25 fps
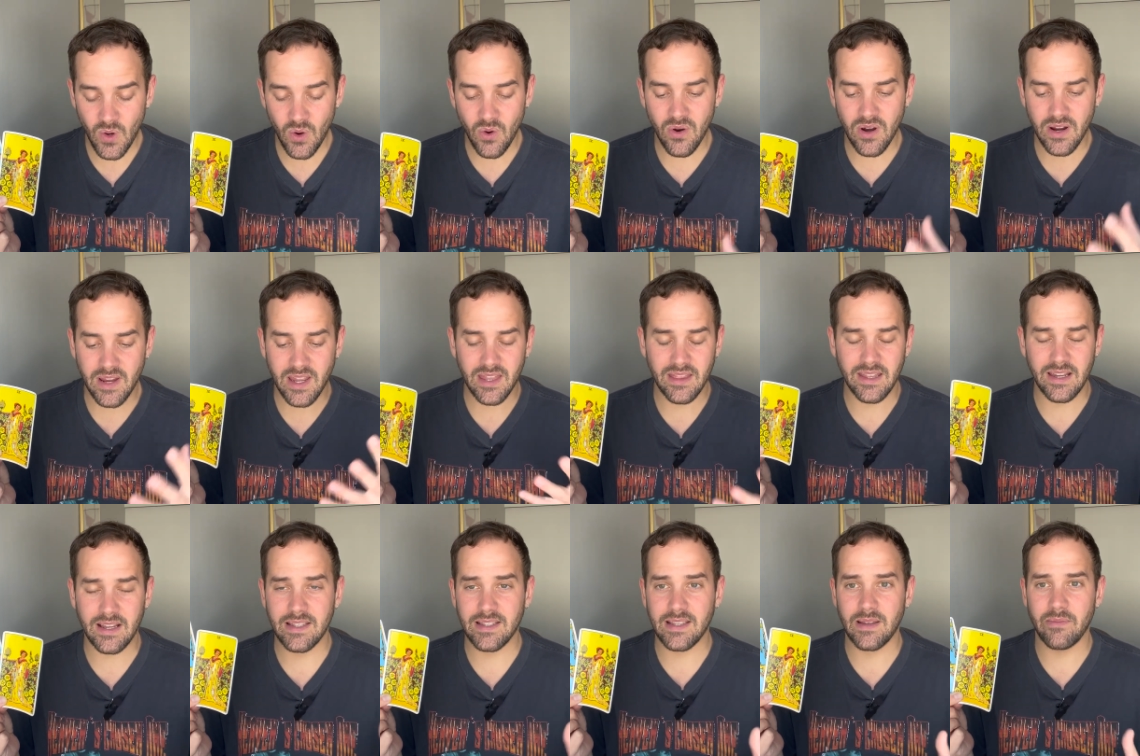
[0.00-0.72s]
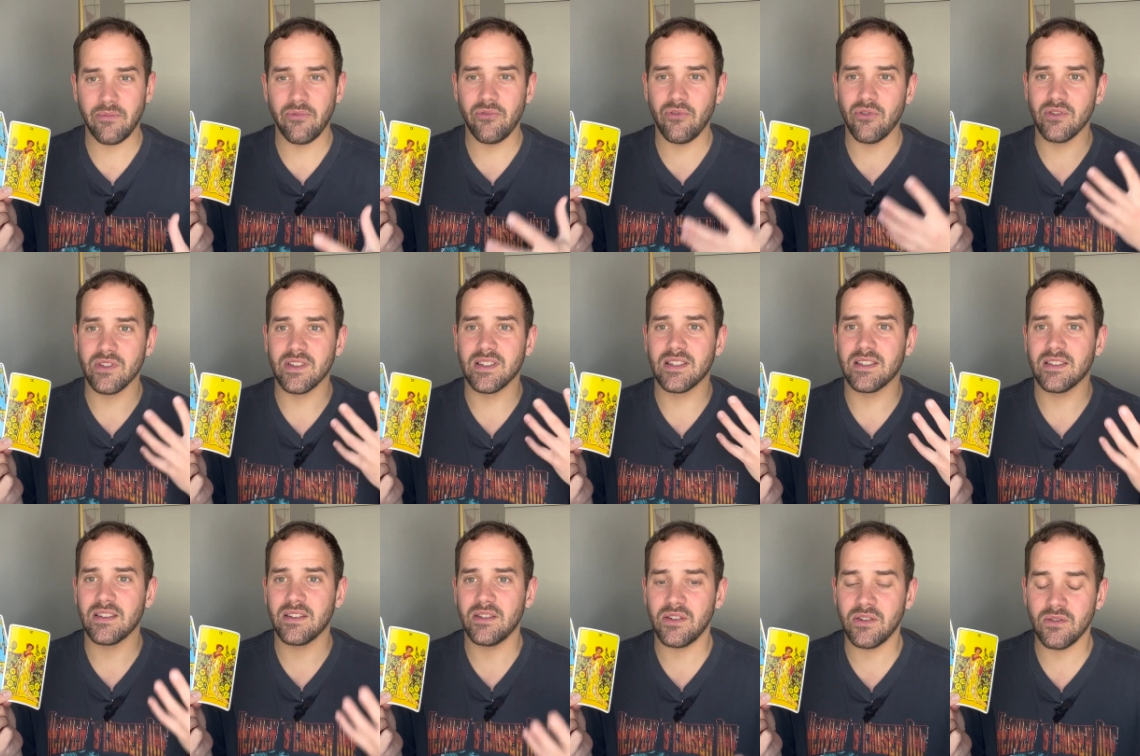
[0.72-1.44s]
or again, like I said before,
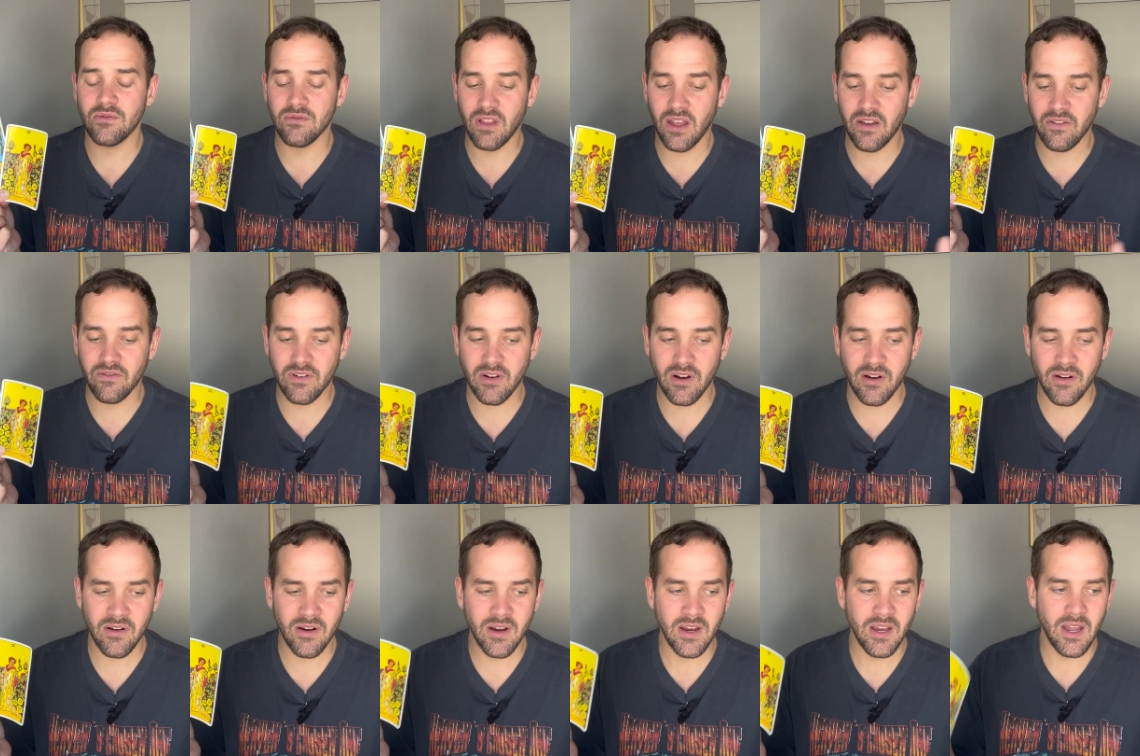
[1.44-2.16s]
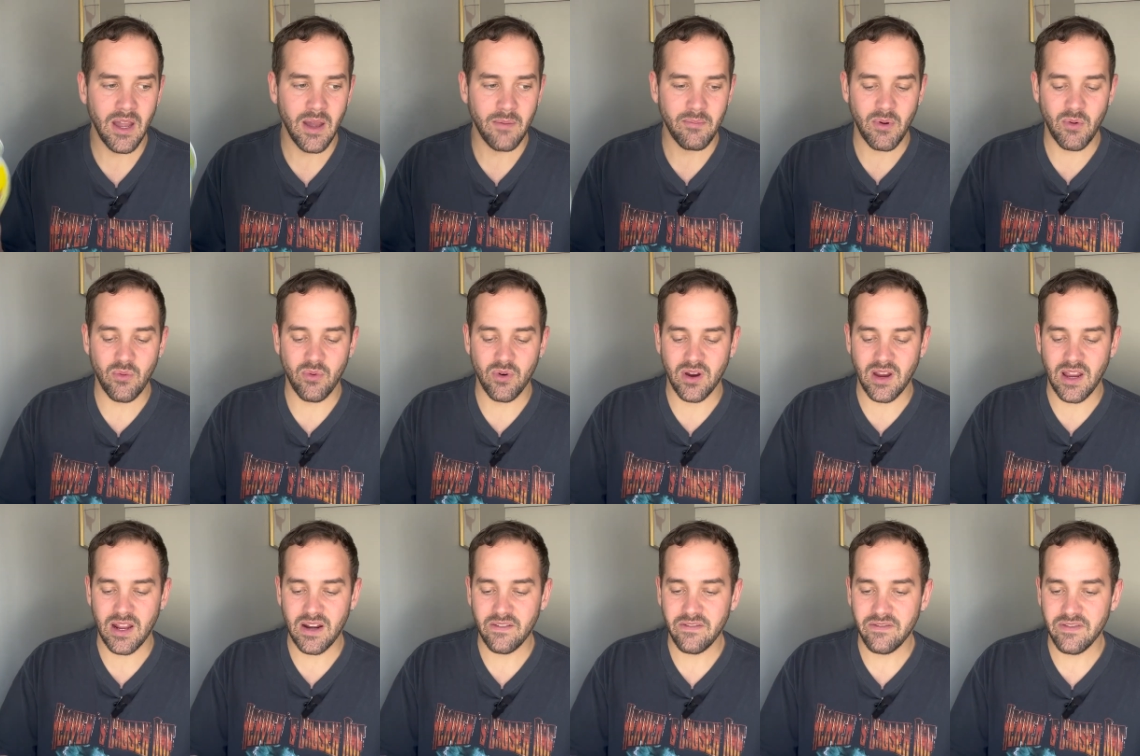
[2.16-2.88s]
this is a new lover, but
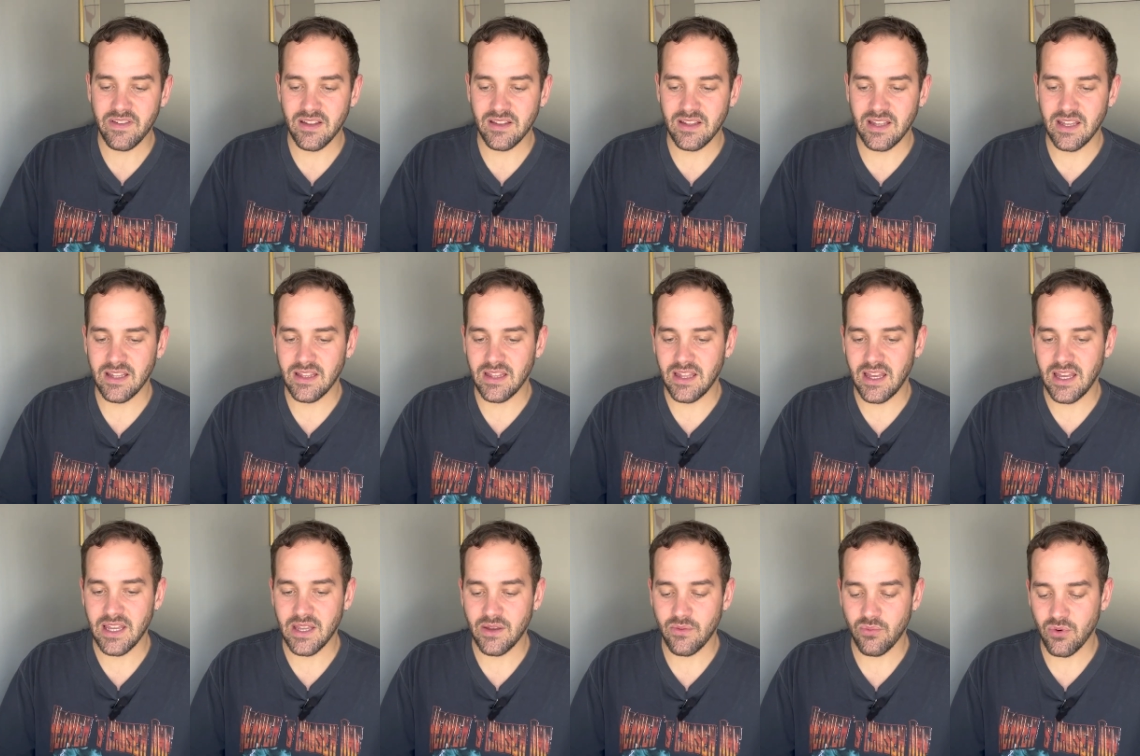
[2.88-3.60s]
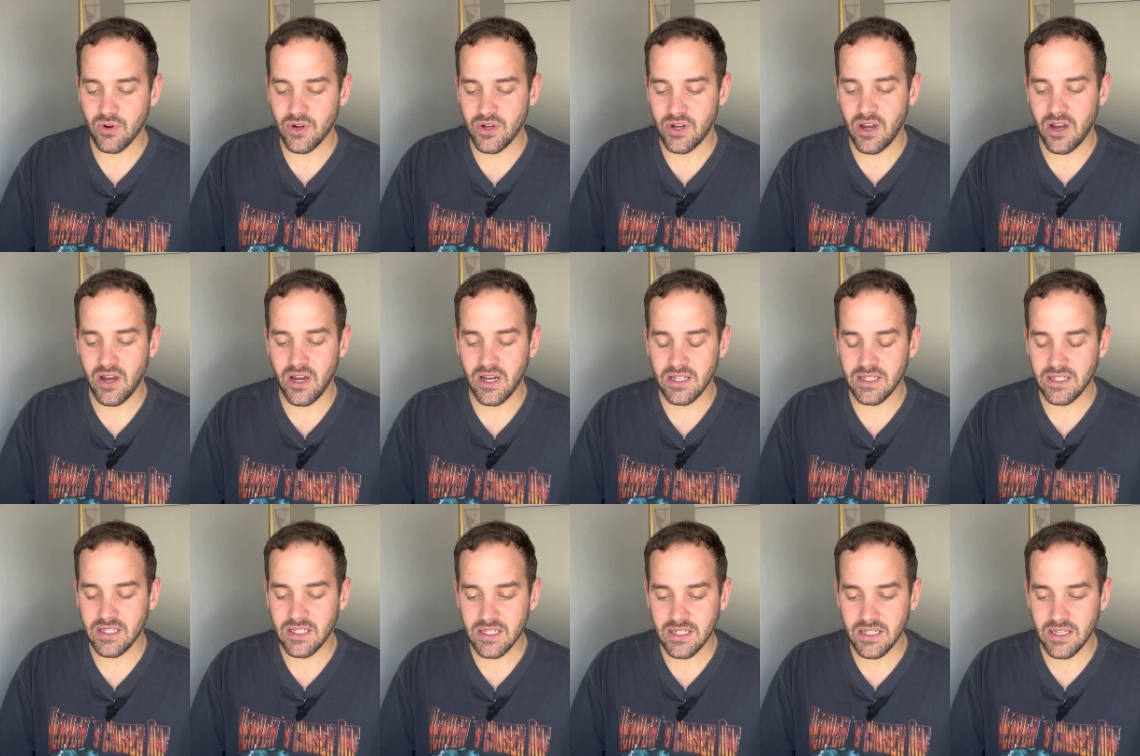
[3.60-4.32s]
we're kind of feeling like we're
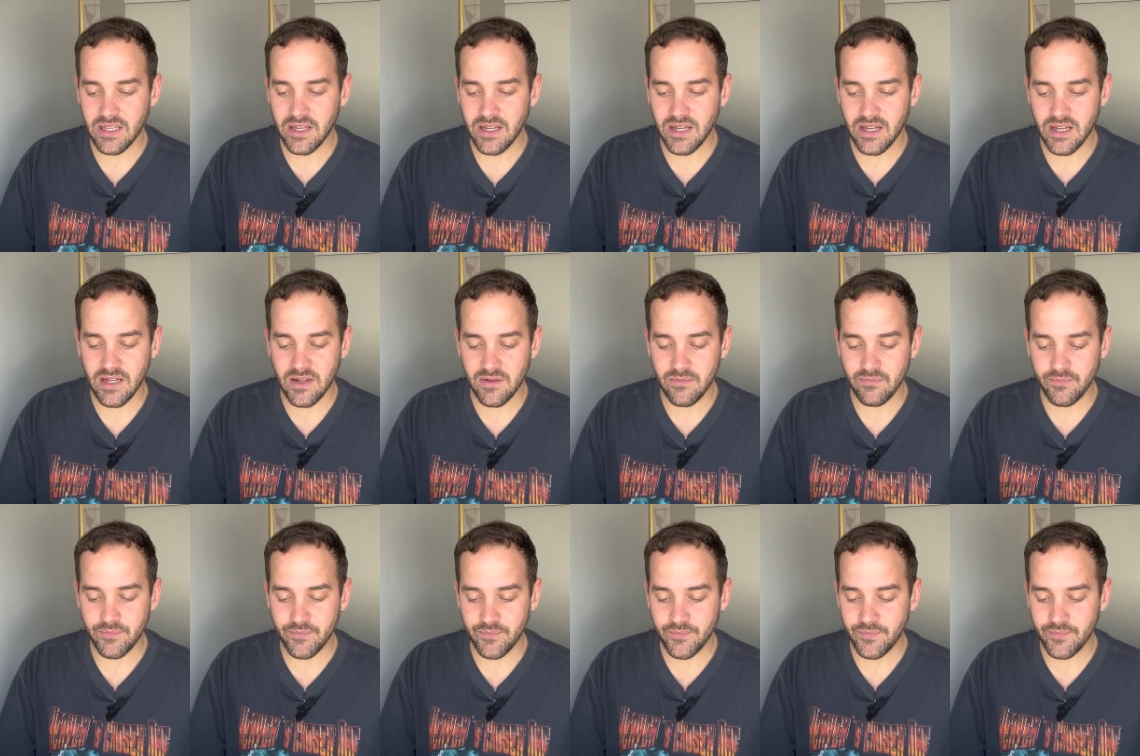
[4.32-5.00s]
not um,